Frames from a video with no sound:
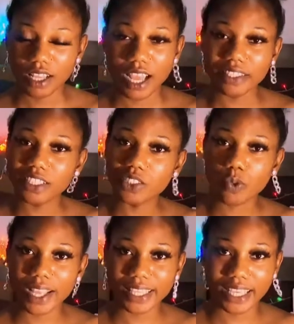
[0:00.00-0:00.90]
I know it's
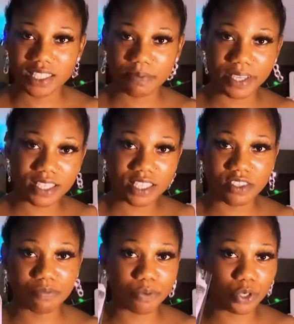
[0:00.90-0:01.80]
quite
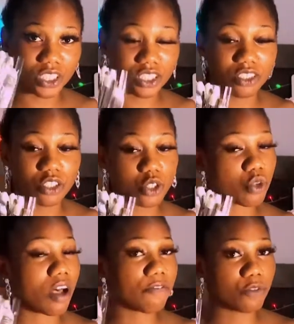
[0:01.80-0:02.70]
expensive, but it is
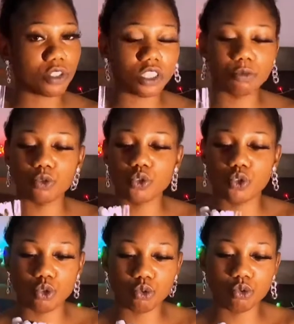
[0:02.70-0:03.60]
also affordable
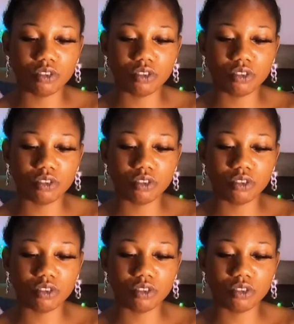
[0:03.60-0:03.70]
too.